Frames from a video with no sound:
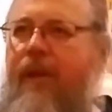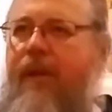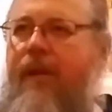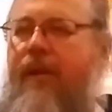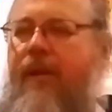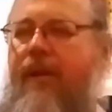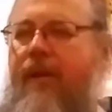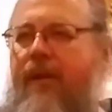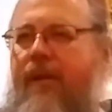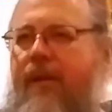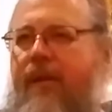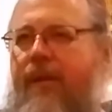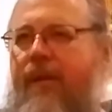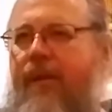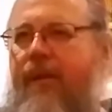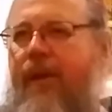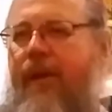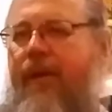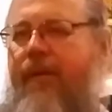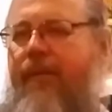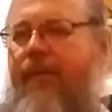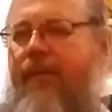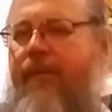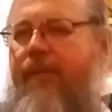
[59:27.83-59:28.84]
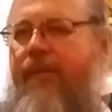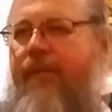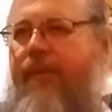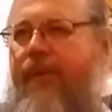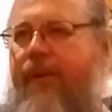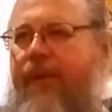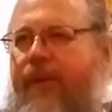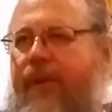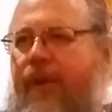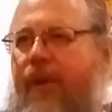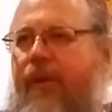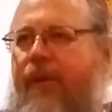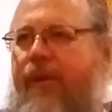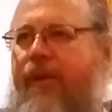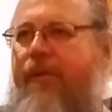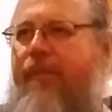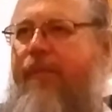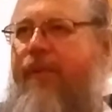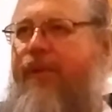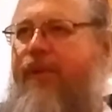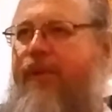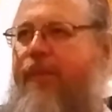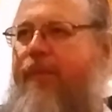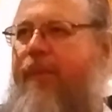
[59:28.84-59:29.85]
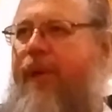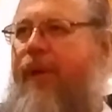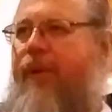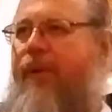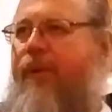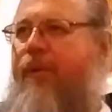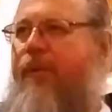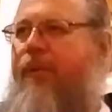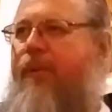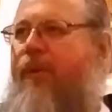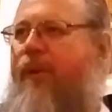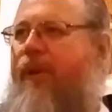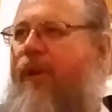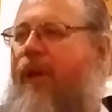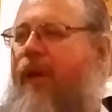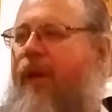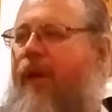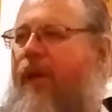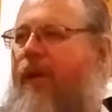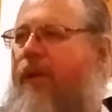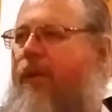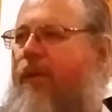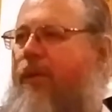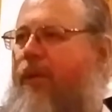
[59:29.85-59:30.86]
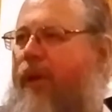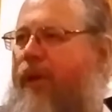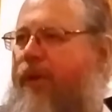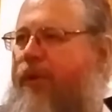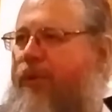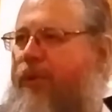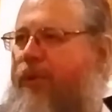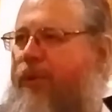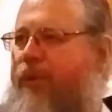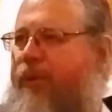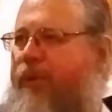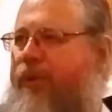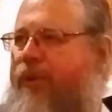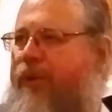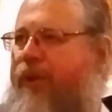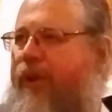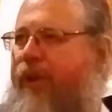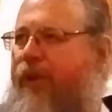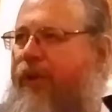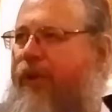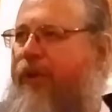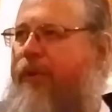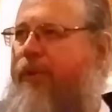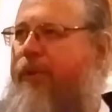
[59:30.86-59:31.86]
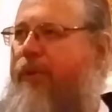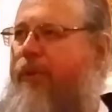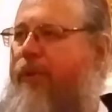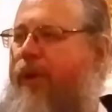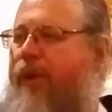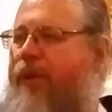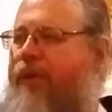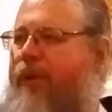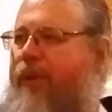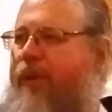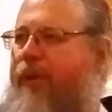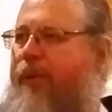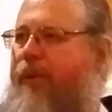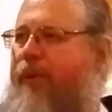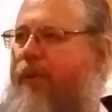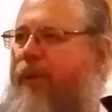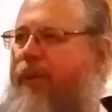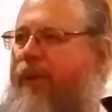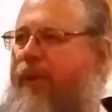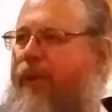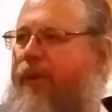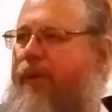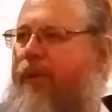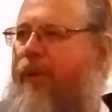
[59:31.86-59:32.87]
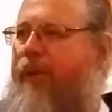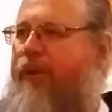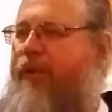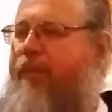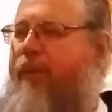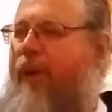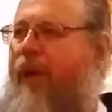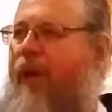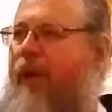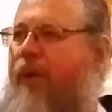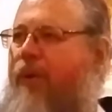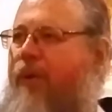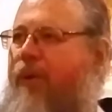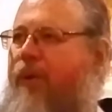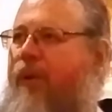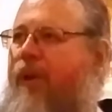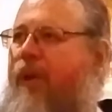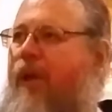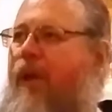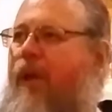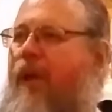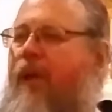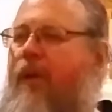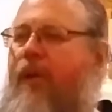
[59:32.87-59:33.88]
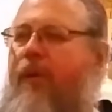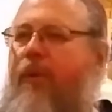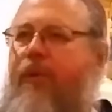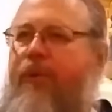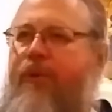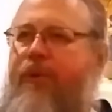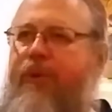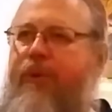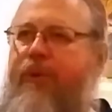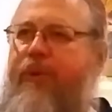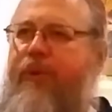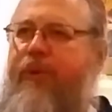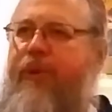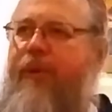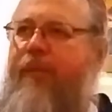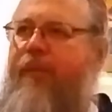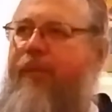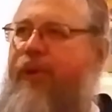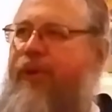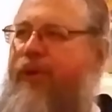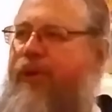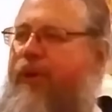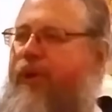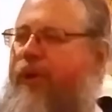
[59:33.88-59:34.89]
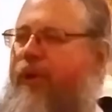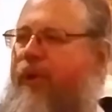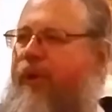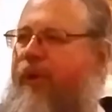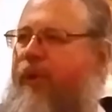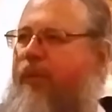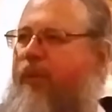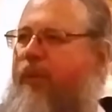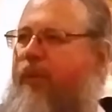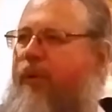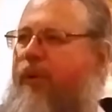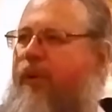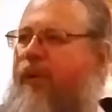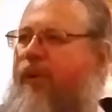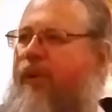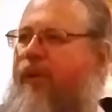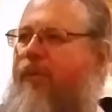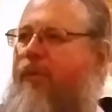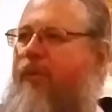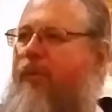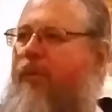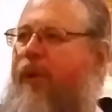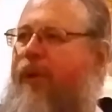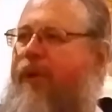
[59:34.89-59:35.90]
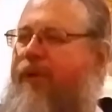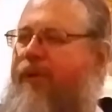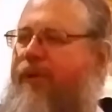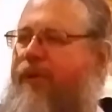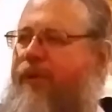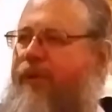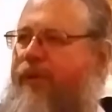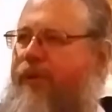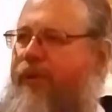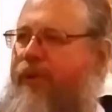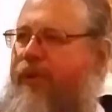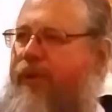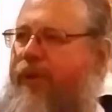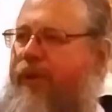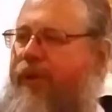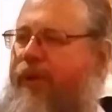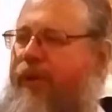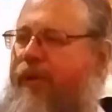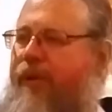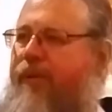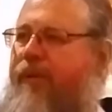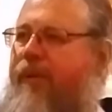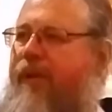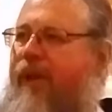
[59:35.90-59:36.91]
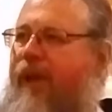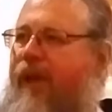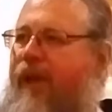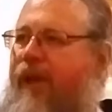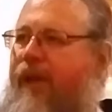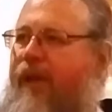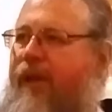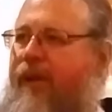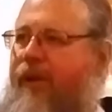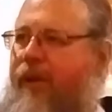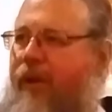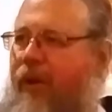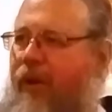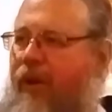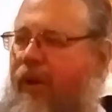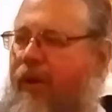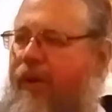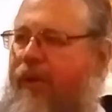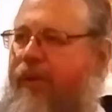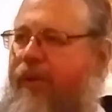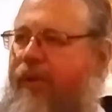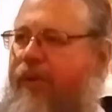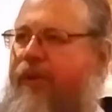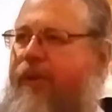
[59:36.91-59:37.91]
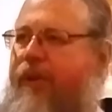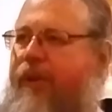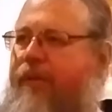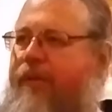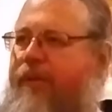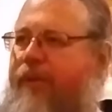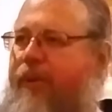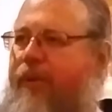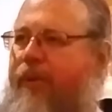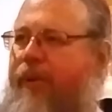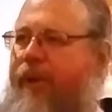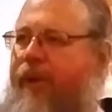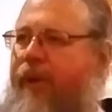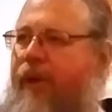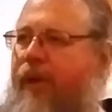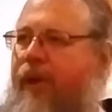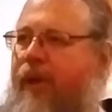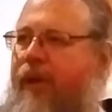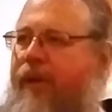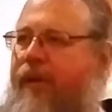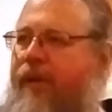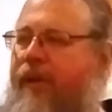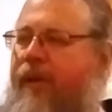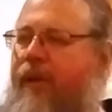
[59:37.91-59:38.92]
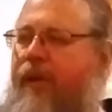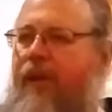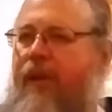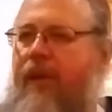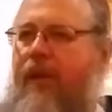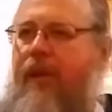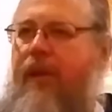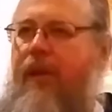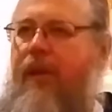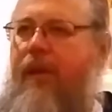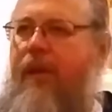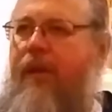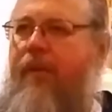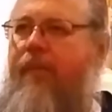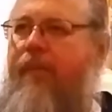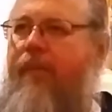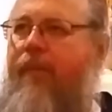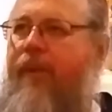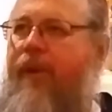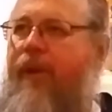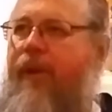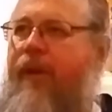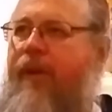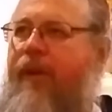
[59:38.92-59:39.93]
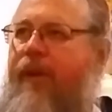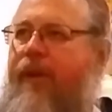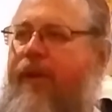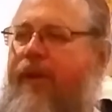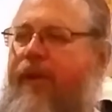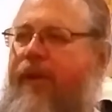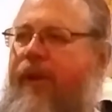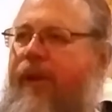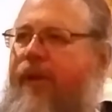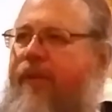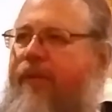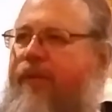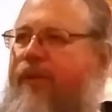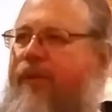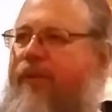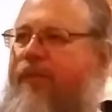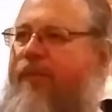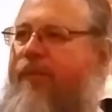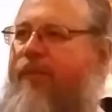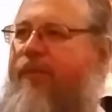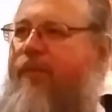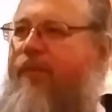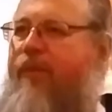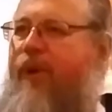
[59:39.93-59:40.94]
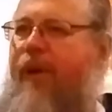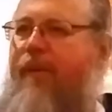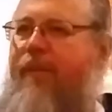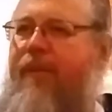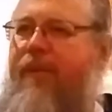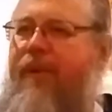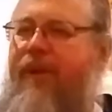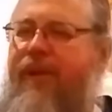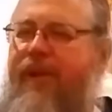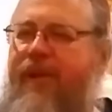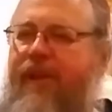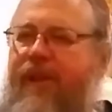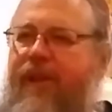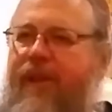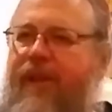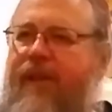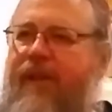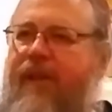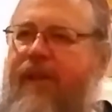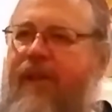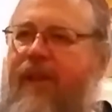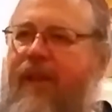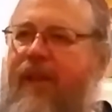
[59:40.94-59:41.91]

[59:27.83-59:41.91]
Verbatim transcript: you, you have these arguments about who who has jurisdiction, who has authority, who has power, who should do the missionary work, what should there, you know, all this stuff going on. Um, then you have some probably uh,